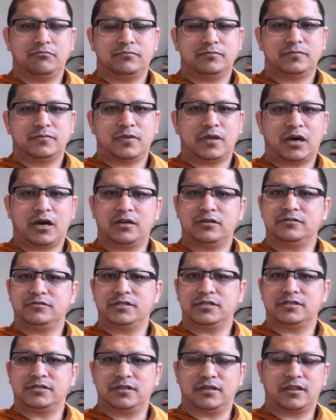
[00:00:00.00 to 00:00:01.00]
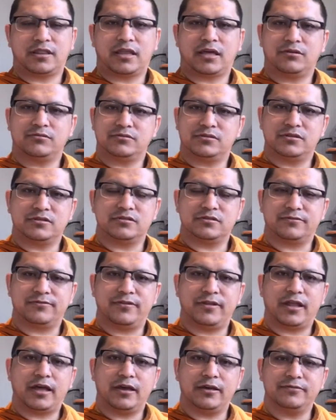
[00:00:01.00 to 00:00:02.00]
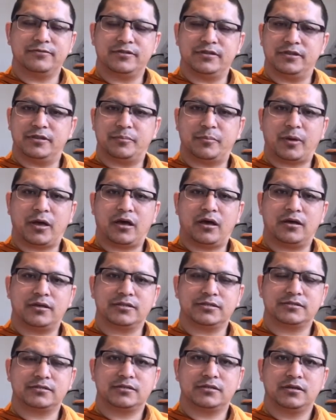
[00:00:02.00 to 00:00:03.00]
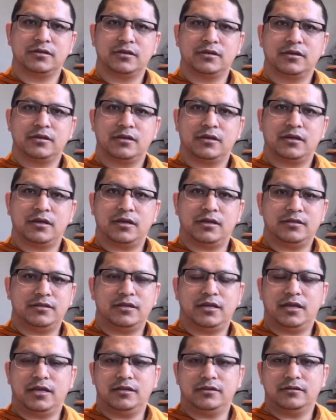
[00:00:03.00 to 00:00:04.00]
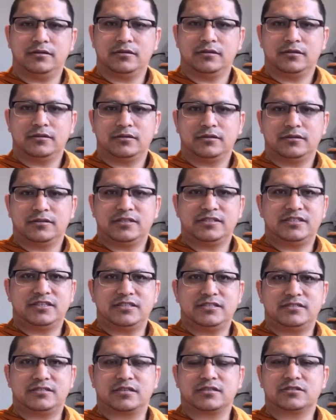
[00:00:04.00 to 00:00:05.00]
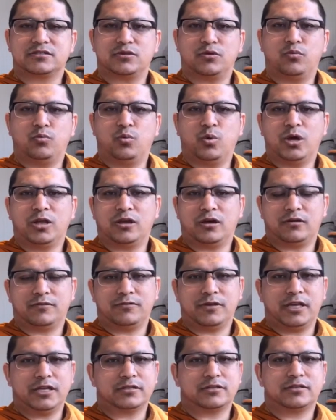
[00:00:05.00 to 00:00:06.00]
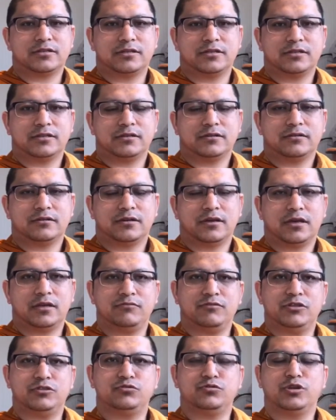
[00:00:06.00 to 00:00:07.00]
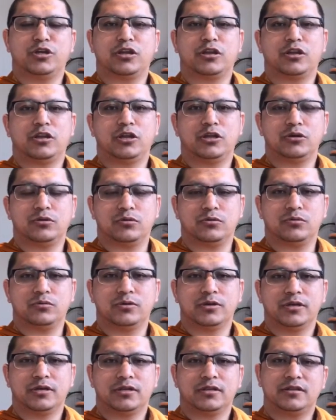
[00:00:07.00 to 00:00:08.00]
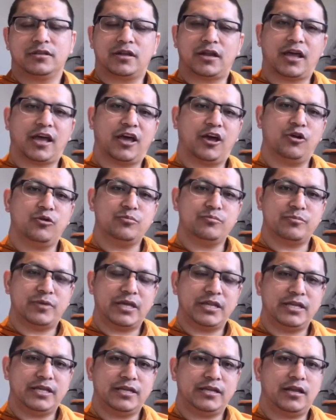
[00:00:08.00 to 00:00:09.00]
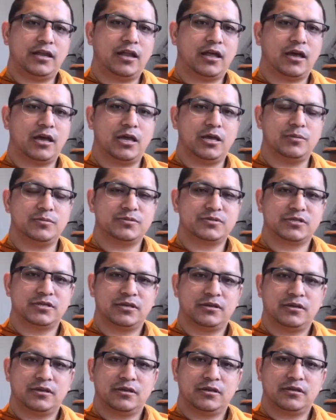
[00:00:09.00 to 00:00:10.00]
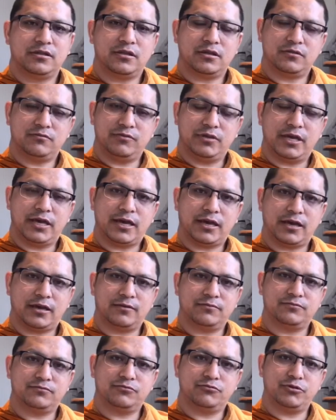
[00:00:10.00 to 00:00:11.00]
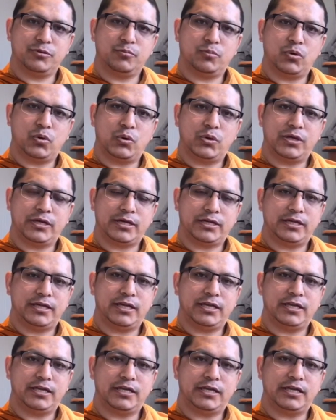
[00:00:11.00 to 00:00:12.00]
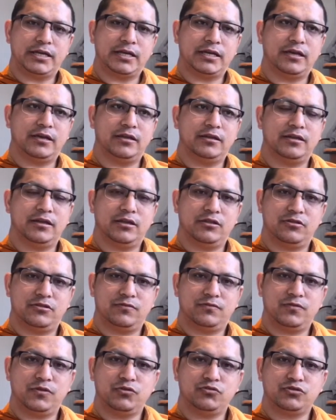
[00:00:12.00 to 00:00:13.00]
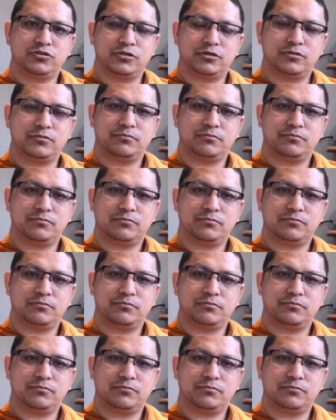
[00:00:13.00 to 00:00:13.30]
hundreds and thousands of lives in the past, and then this is just one of it. And we do not know that how many lives that we have to reborn again and again in the future.